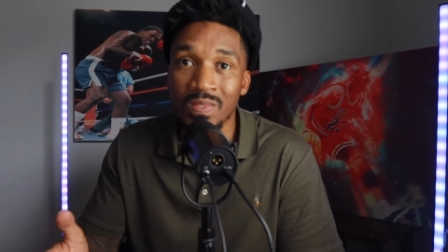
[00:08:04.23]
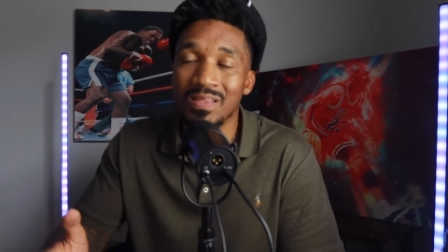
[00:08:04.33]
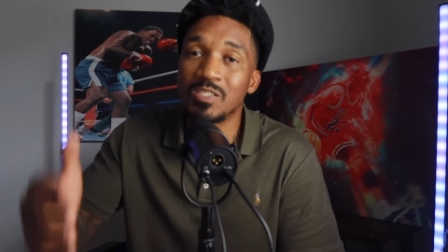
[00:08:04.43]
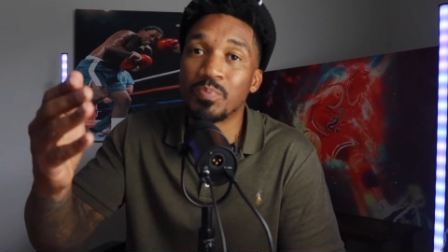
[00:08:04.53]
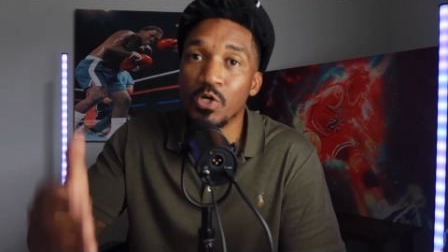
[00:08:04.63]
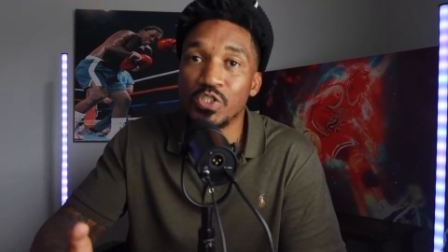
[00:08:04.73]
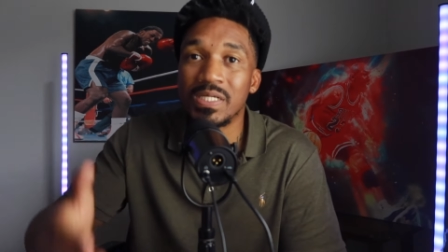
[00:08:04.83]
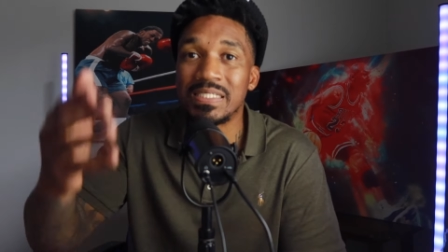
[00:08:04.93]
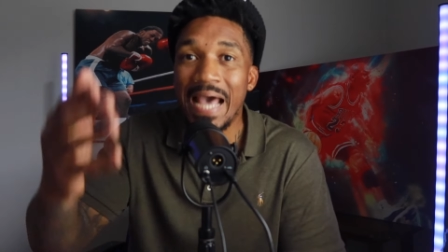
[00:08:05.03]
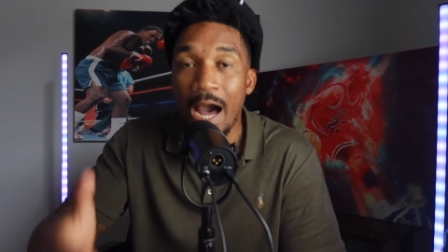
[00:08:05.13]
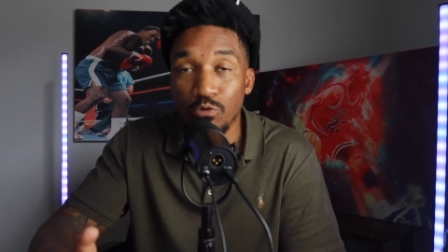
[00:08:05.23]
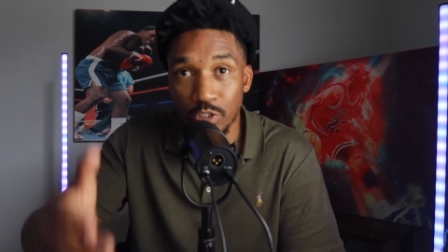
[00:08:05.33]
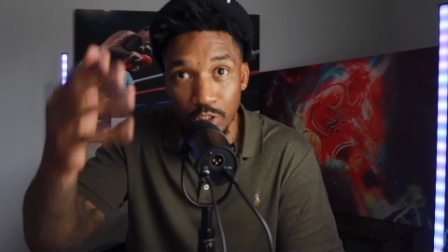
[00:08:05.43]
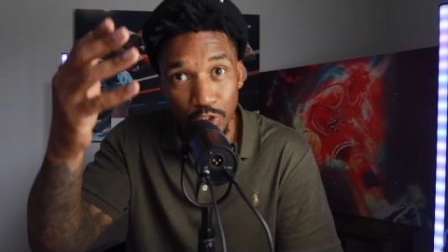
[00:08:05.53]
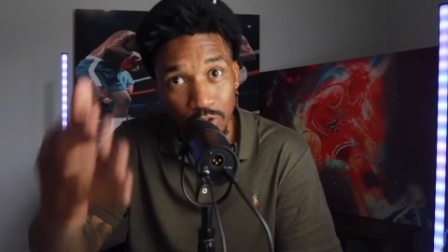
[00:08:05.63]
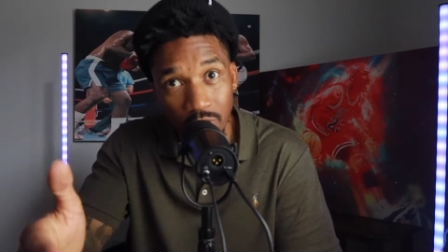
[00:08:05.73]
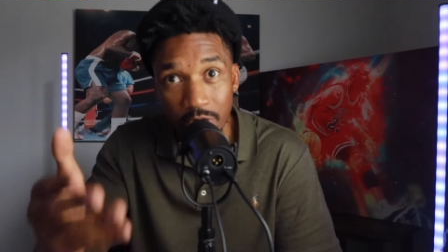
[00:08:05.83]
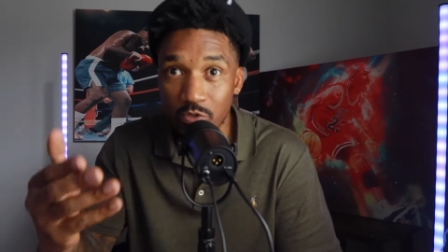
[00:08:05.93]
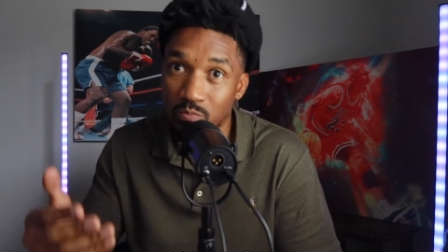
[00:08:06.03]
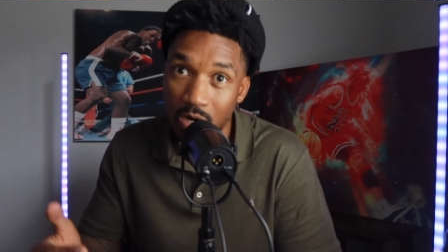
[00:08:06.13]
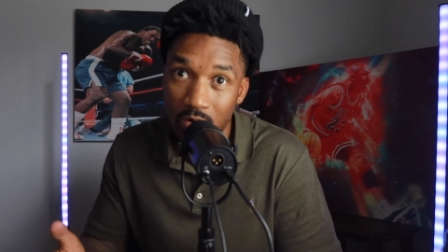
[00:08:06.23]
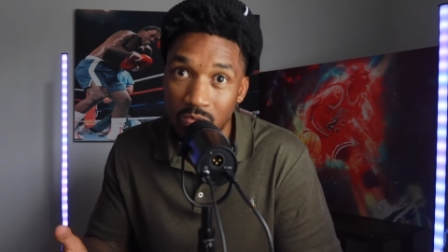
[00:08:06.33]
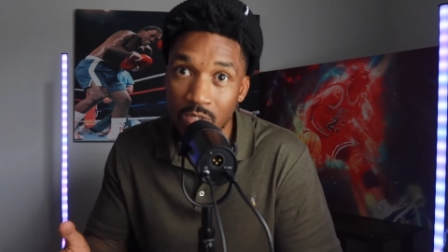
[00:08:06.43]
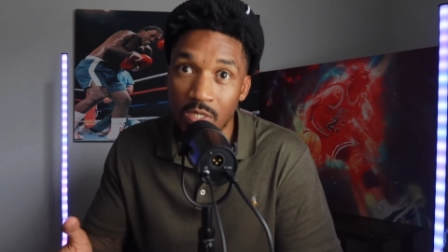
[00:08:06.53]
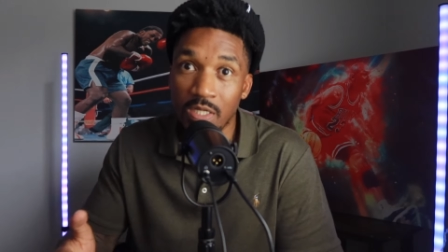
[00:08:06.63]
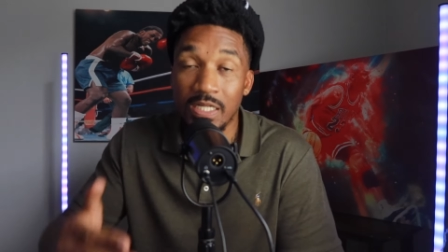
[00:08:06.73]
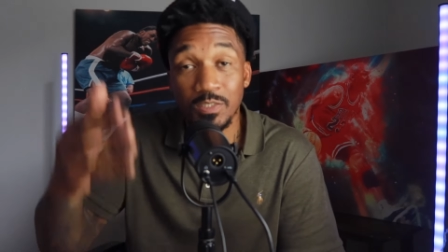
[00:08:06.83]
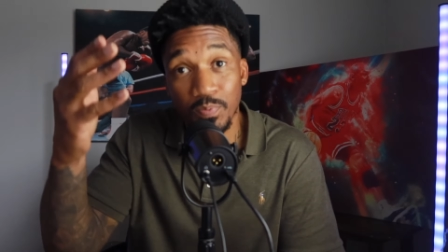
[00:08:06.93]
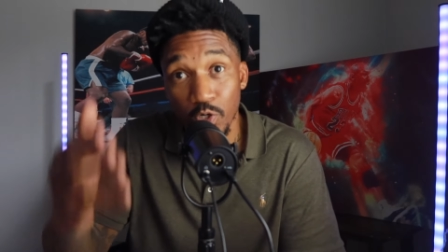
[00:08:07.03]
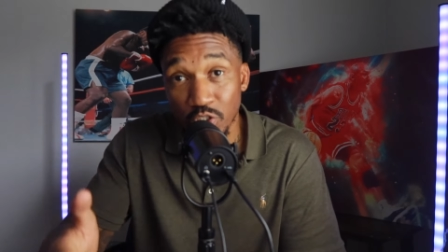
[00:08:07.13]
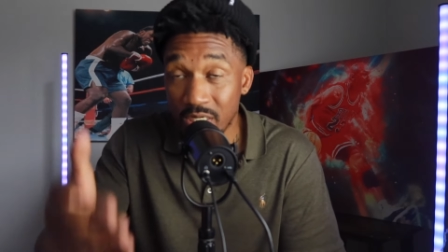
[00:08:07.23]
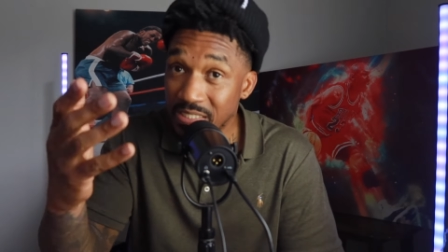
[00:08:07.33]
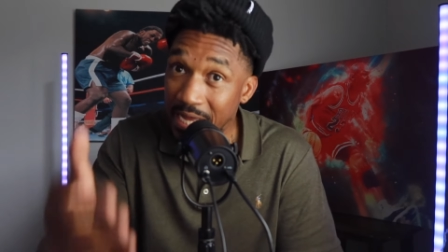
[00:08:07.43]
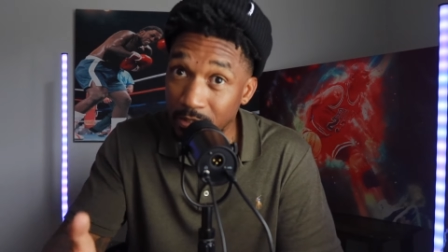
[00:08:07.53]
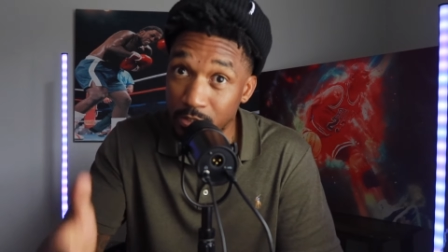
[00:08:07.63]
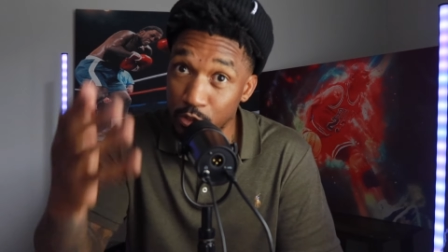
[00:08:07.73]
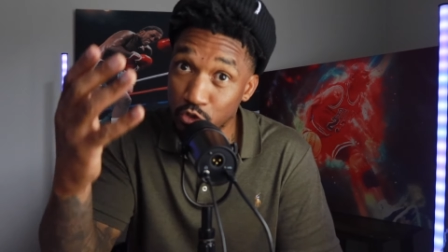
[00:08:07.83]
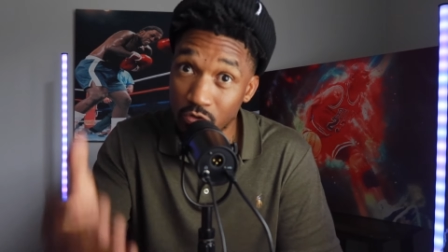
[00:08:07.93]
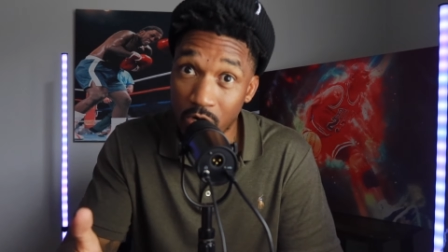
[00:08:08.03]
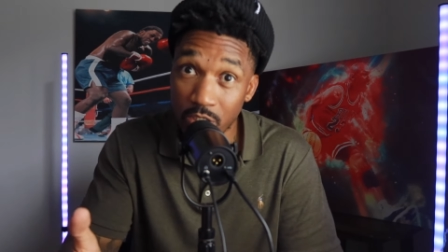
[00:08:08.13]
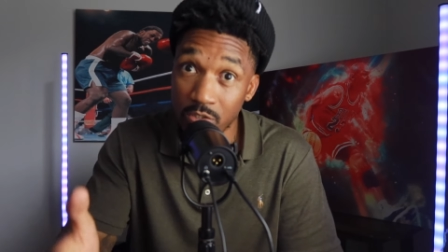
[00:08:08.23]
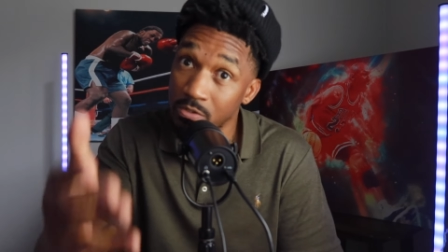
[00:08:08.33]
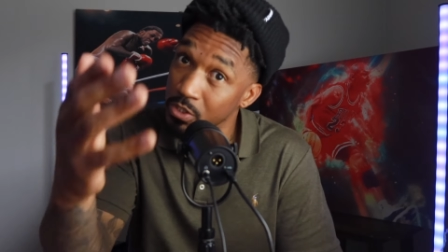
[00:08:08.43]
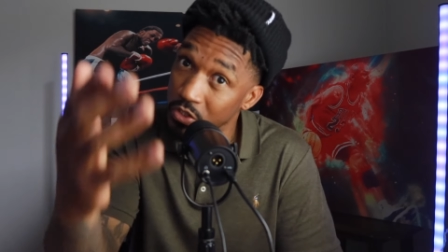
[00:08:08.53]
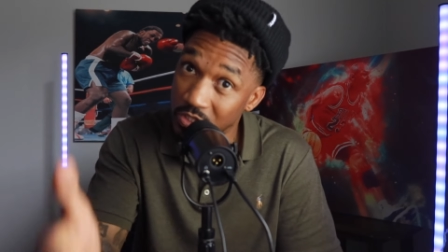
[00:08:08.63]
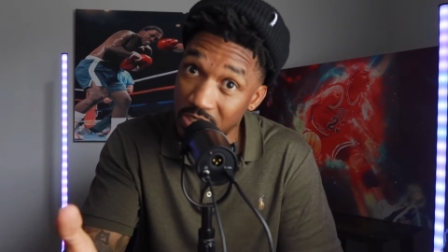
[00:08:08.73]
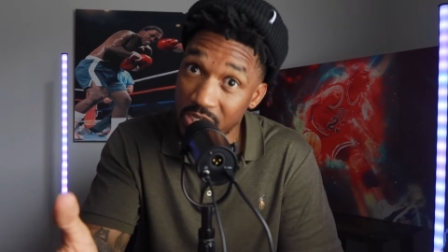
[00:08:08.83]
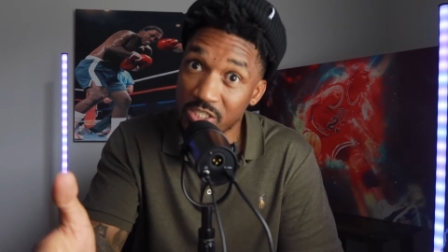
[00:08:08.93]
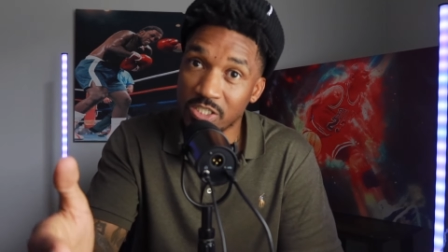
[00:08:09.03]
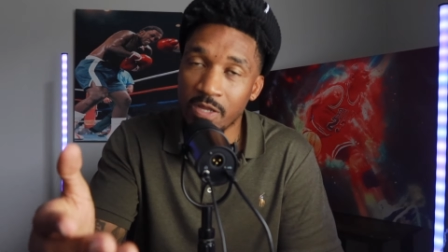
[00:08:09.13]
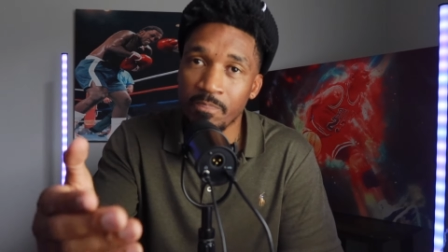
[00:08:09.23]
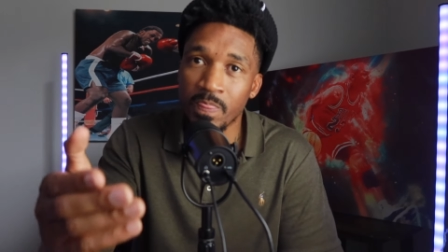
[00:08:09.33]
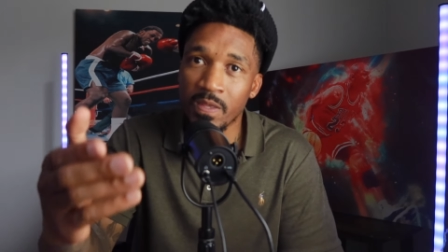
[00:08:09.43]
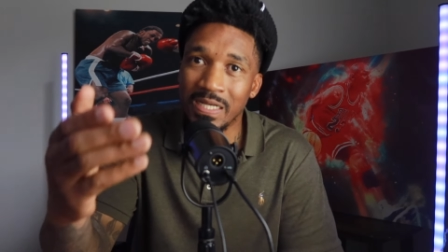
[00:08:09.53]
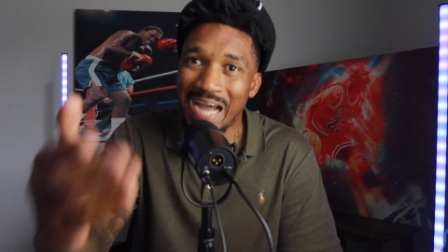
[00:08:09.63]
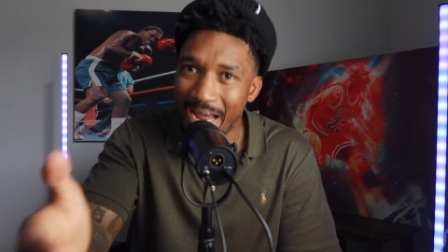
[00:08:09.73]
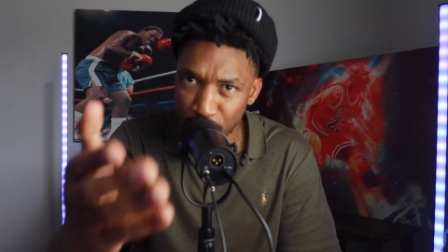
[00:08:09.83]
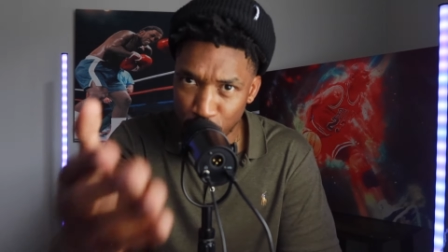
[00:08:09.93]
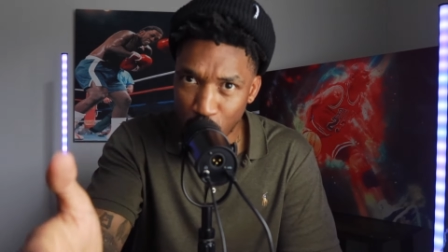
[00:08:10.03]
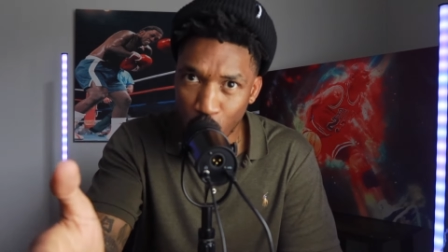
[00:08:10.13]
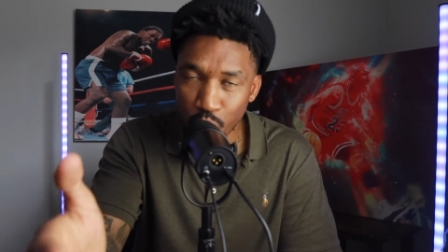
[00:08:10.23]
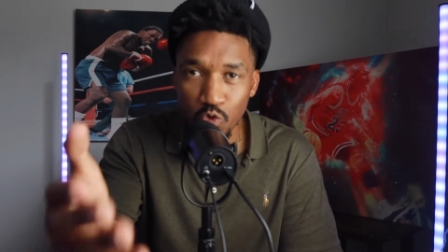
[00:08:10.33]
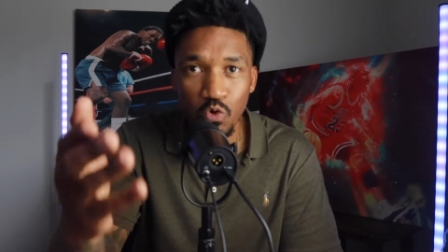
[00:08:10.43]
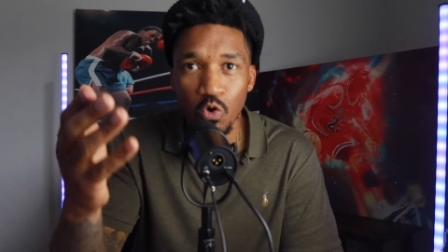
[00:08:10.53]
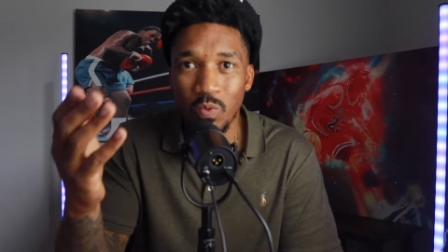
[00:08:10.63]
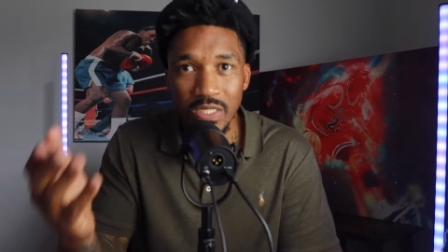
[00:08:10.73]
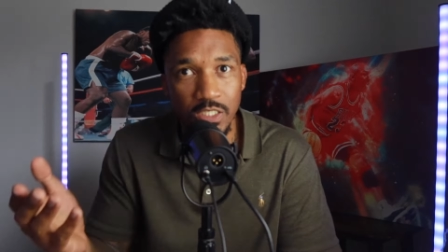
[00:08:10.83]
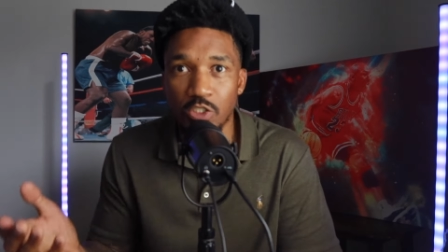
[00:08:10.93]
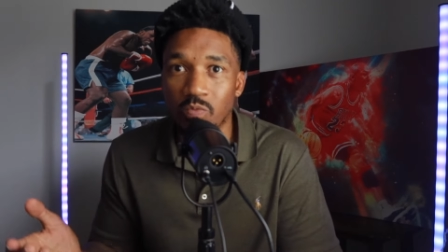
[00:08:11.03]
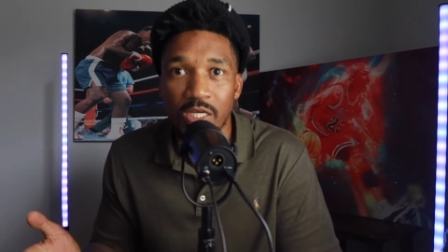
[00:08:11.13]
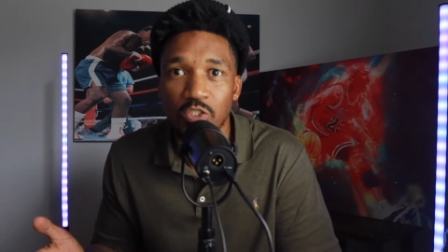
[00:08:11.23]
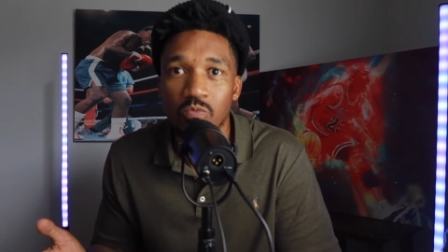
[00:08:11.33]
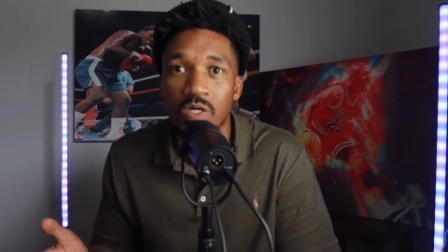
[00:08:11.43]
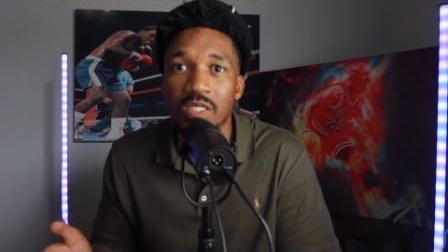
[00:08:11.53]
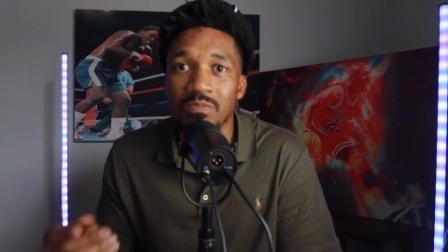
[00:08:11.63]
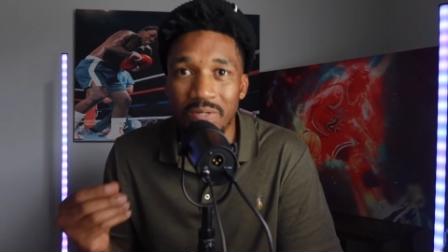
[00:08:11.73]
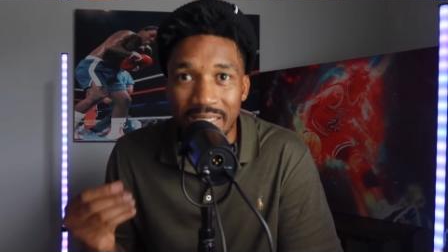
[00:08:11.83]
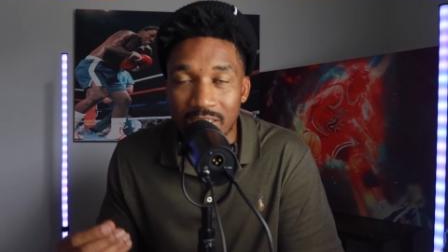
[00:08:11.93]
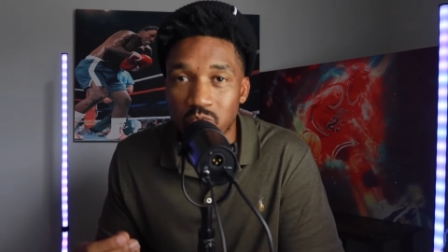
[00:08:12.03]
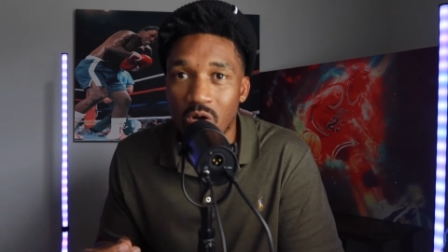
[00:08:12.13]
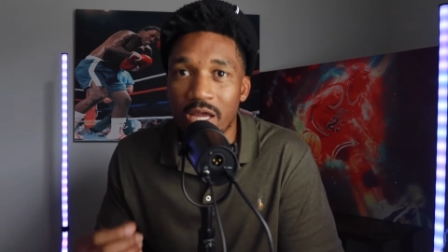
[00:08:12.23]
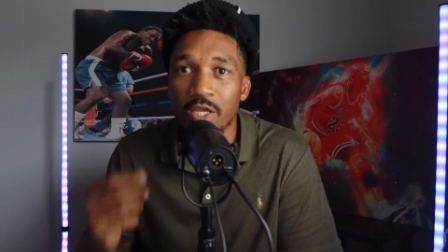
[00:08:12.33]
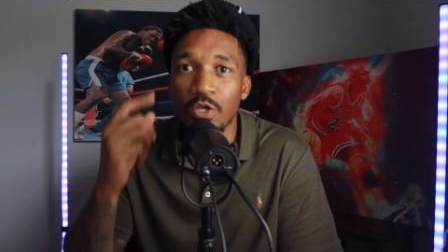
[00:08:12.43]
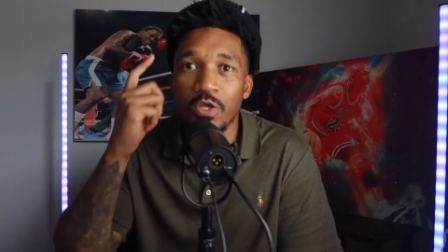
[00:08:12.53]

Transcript: This person is out to destroy you, bro. This person is out to destroy you, sis. God has shown you what the situation was, but guess what?